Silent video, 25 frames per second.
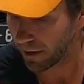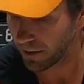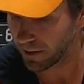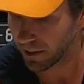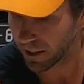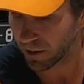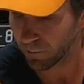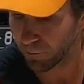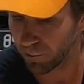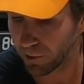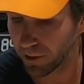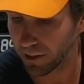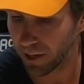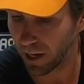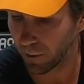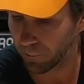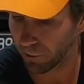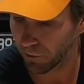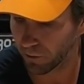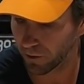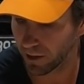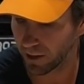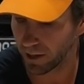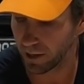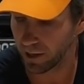and you can pick up
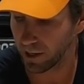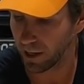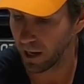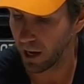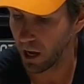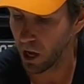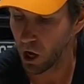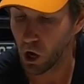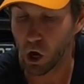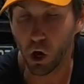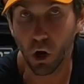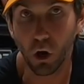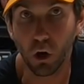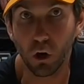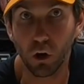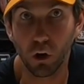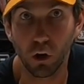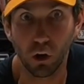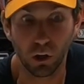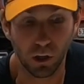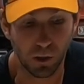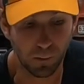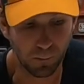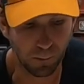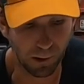on any
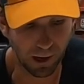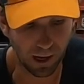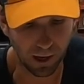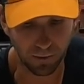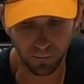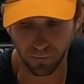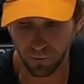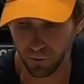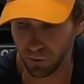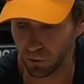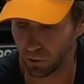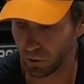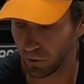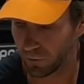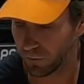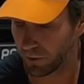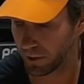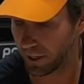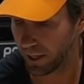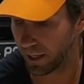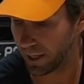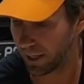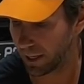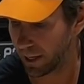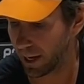early bad fuel if you
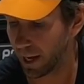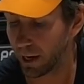get it.